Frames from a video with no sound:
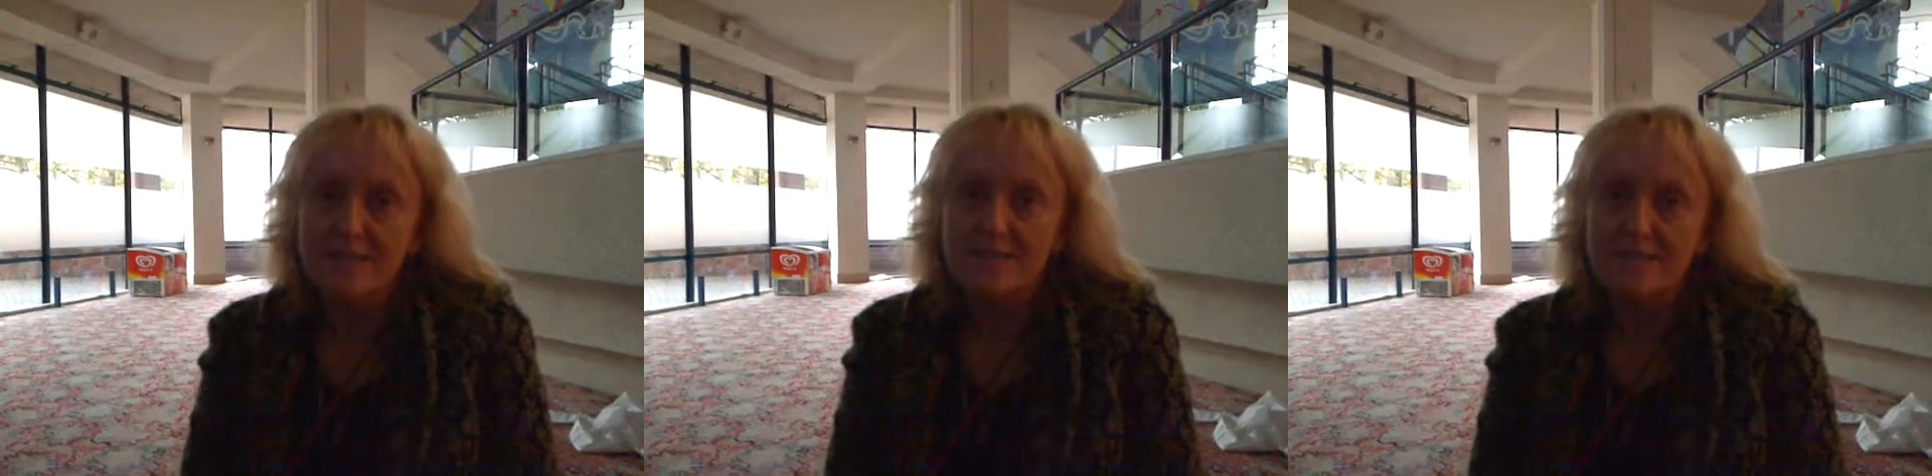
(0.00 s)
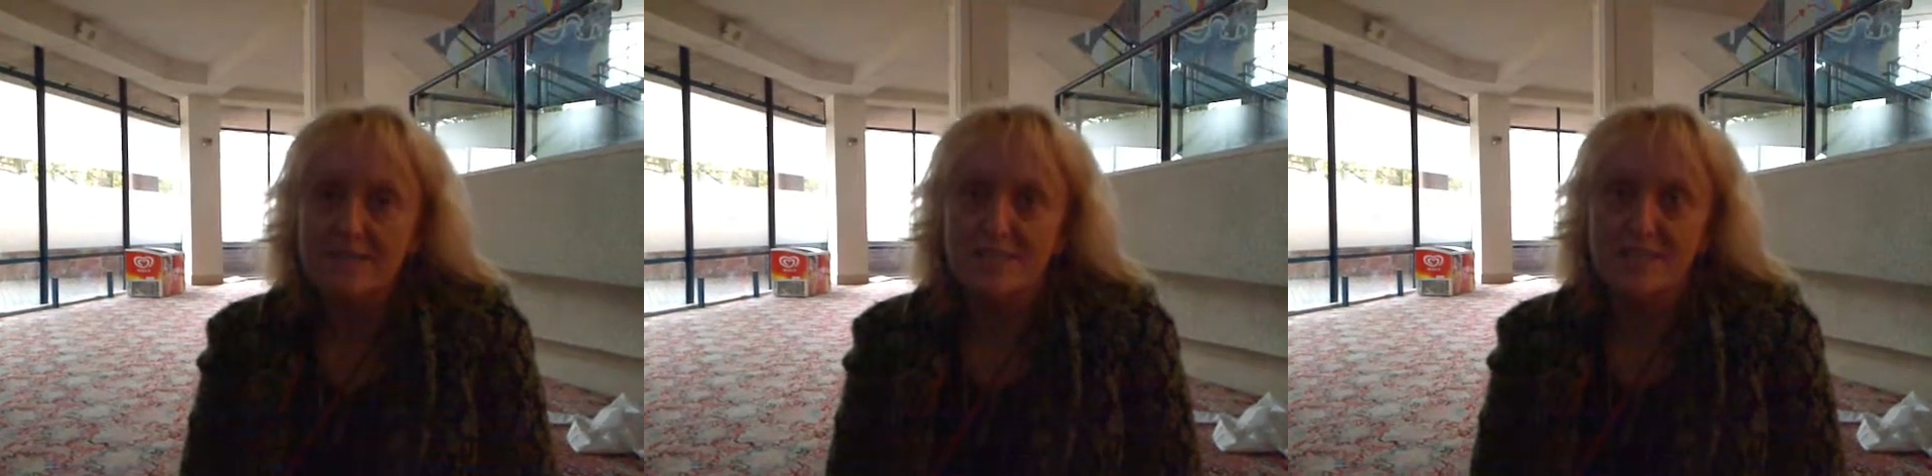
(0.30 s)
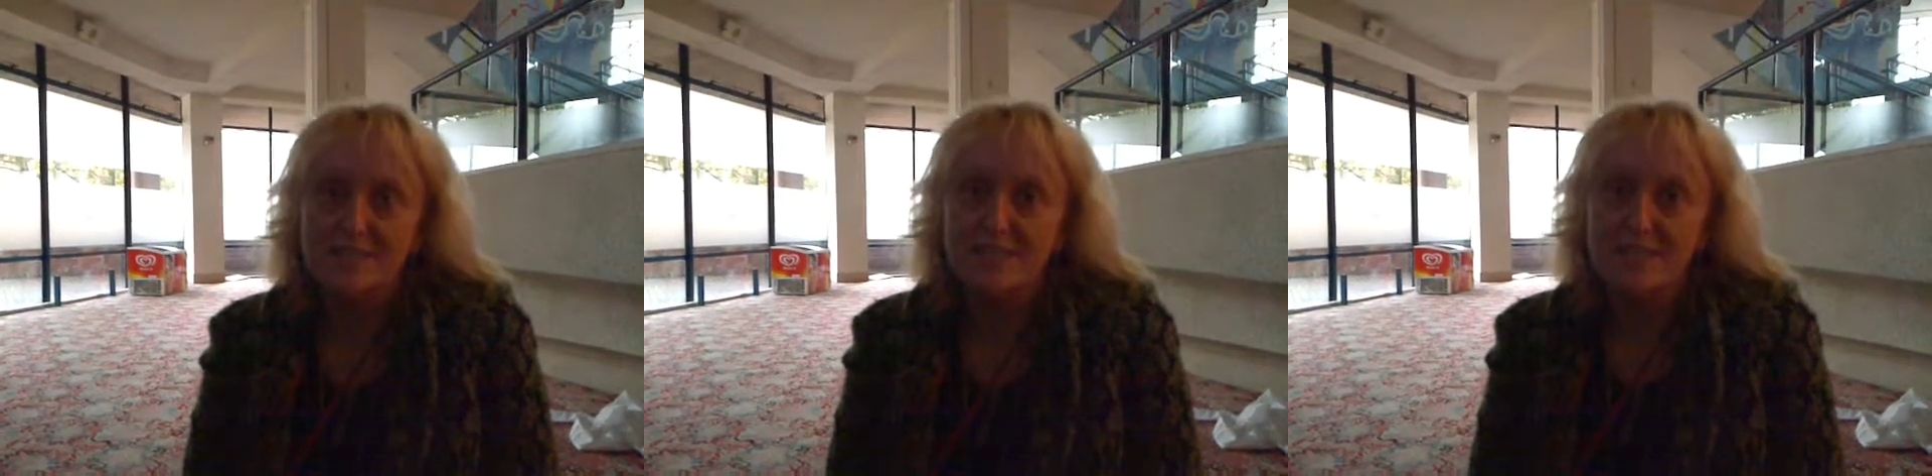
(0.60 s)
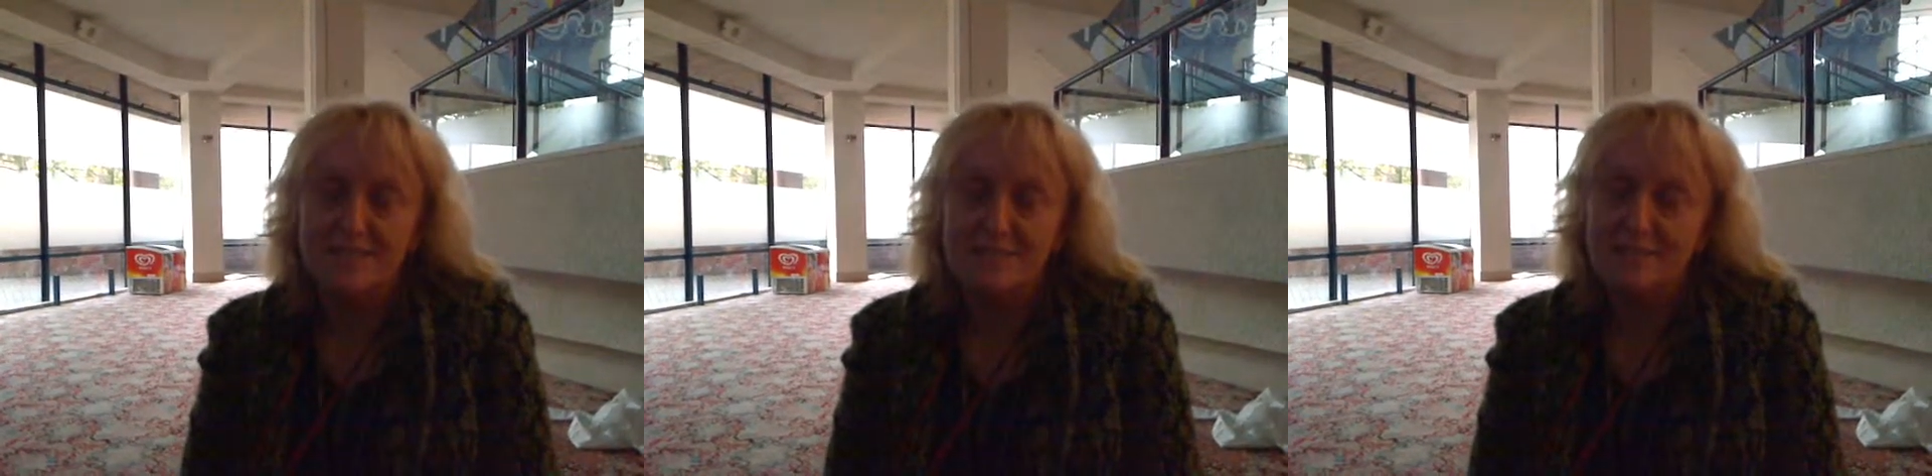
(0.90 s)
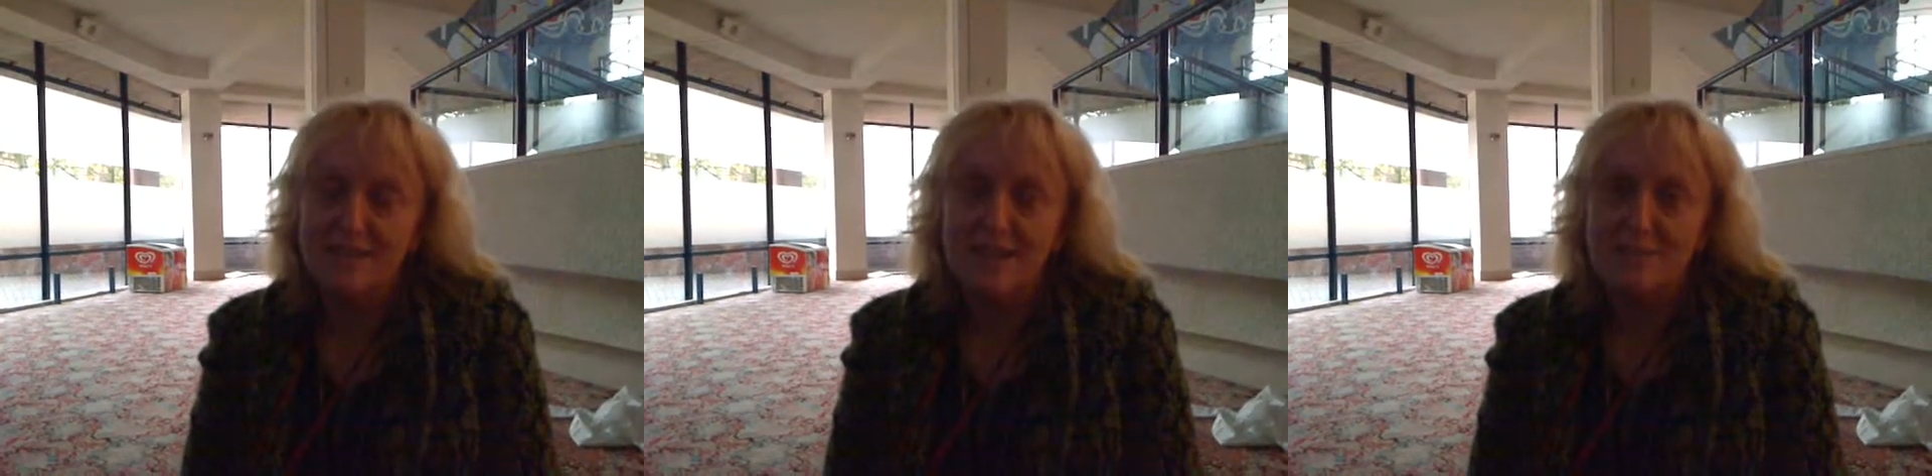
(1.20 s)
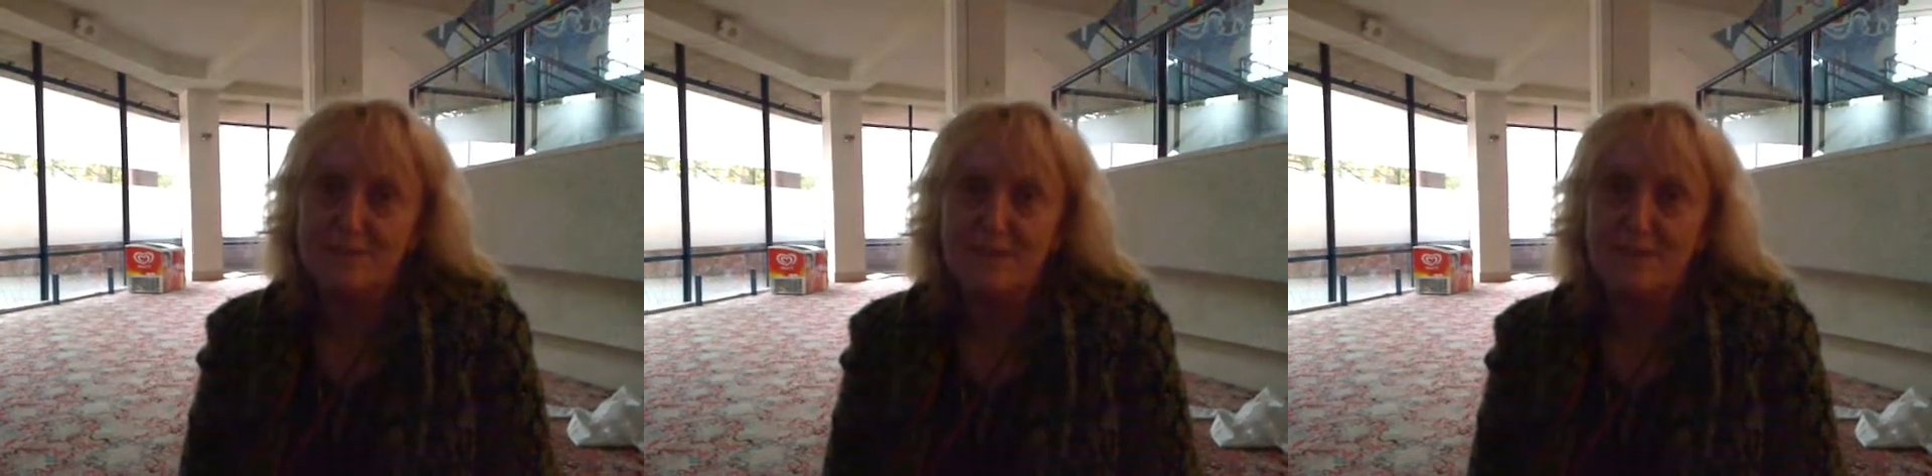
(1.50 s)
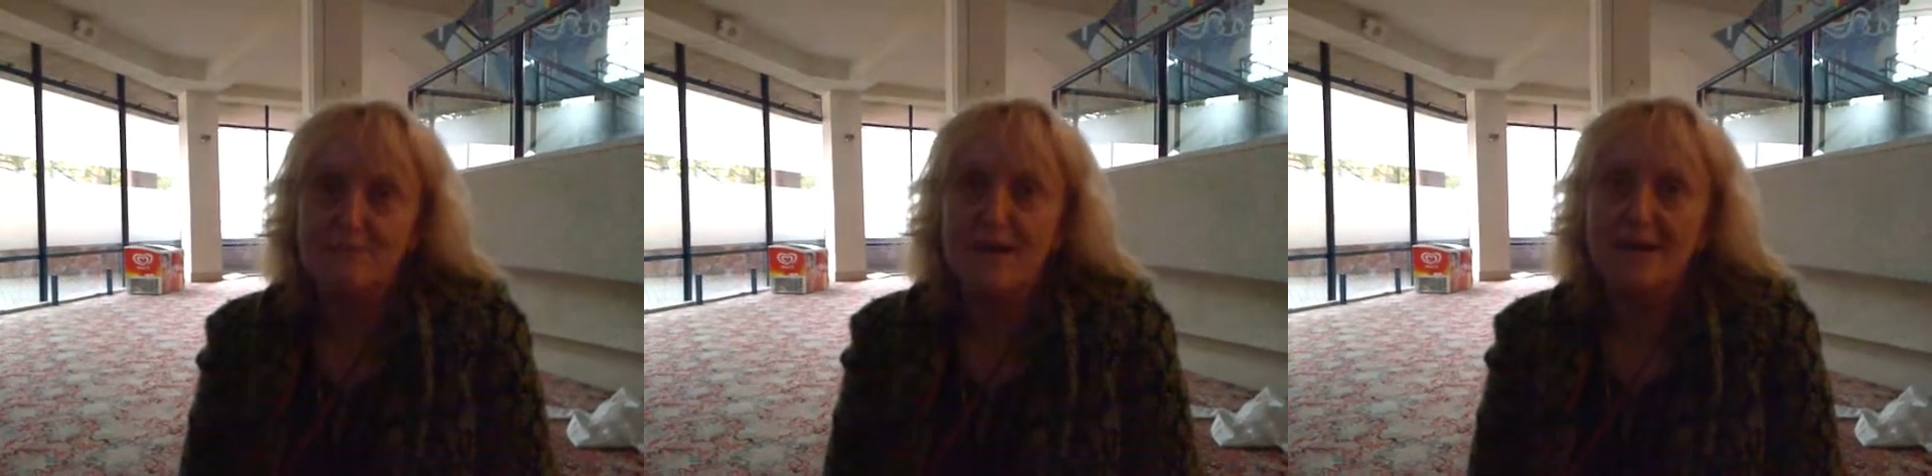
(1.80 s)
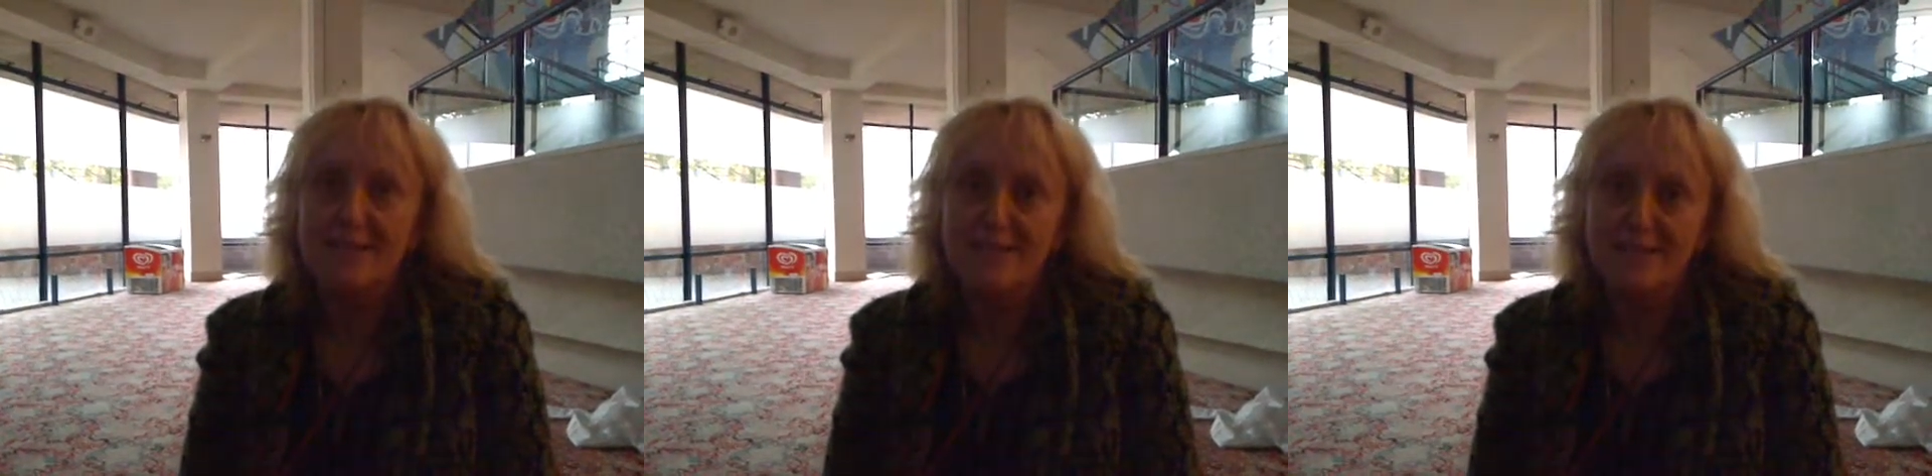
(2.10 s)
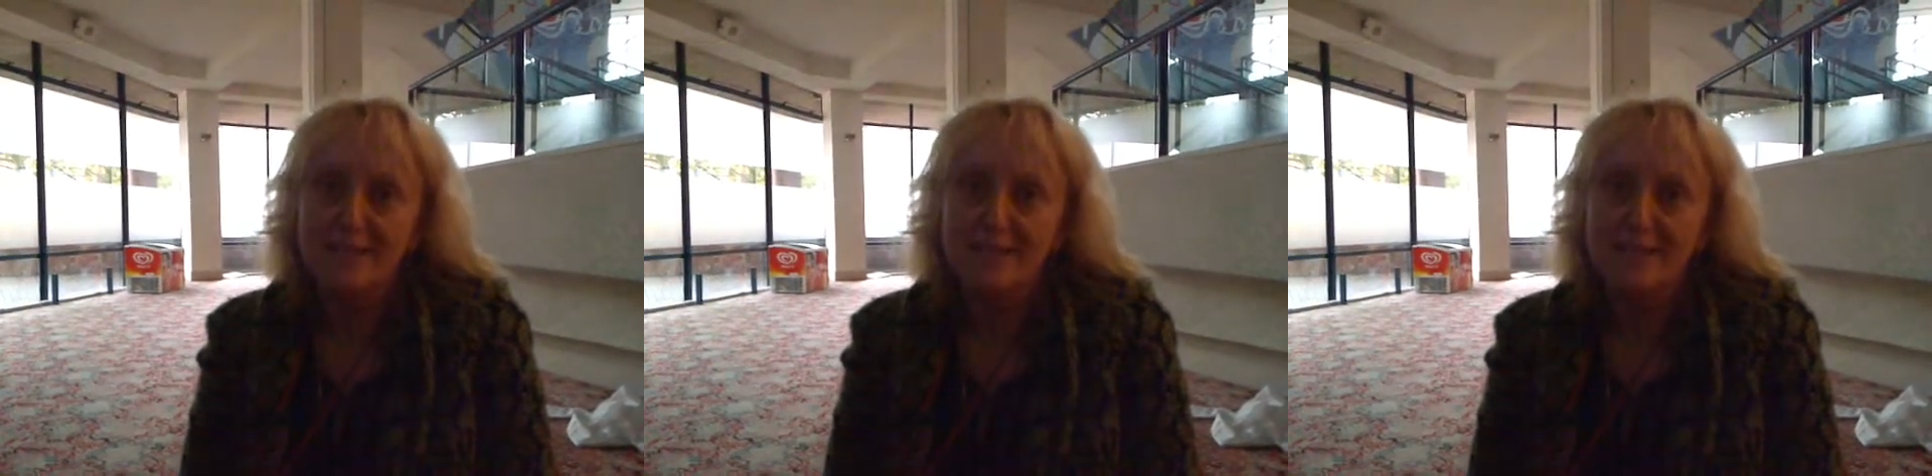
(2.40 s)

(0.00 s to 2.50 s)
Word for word: this is a chance to do something absolutely amazing